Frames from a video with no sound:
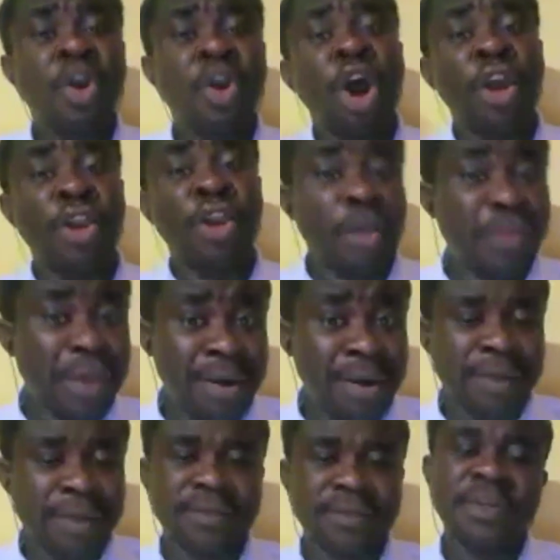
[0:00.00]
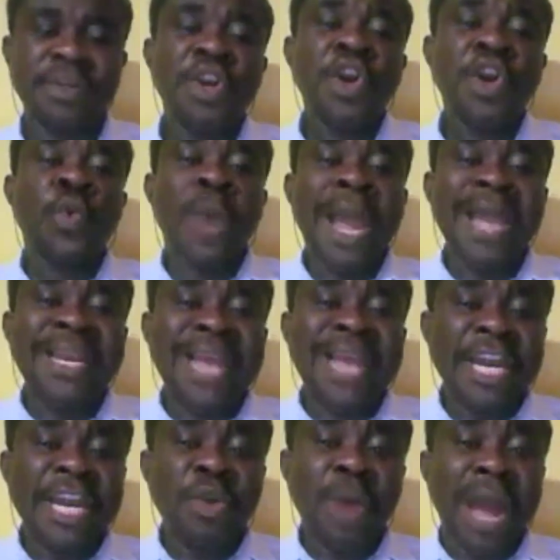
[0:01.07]
On the other hand, where there
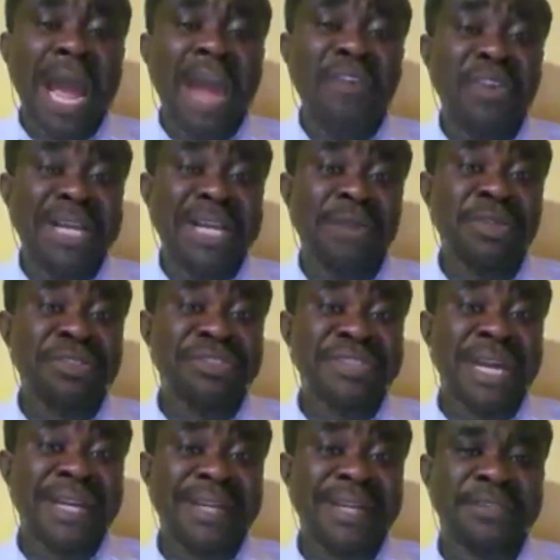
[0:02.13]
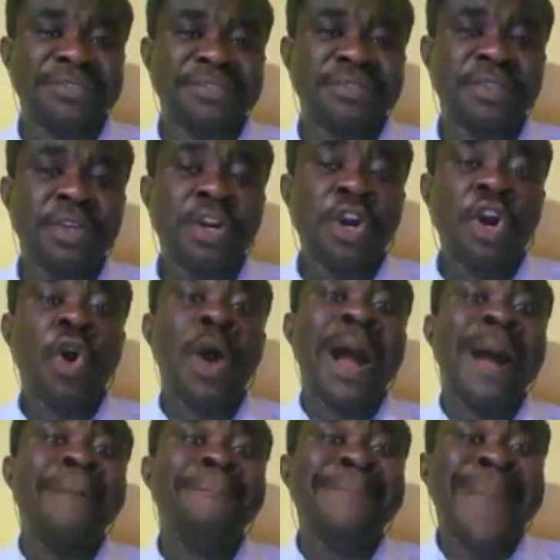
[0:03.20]
are new IFRS accounting standards
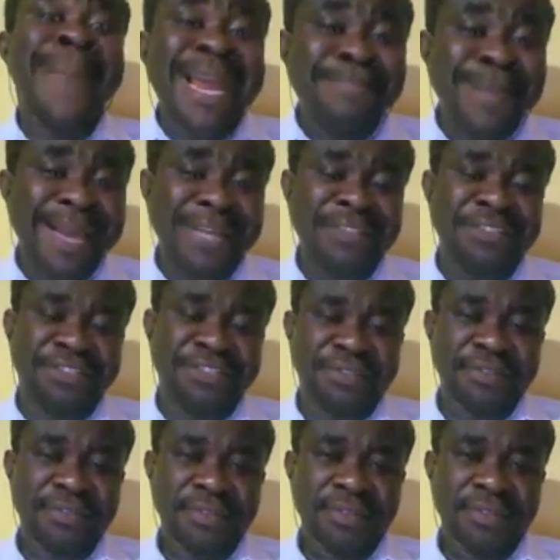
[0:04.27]
or amendments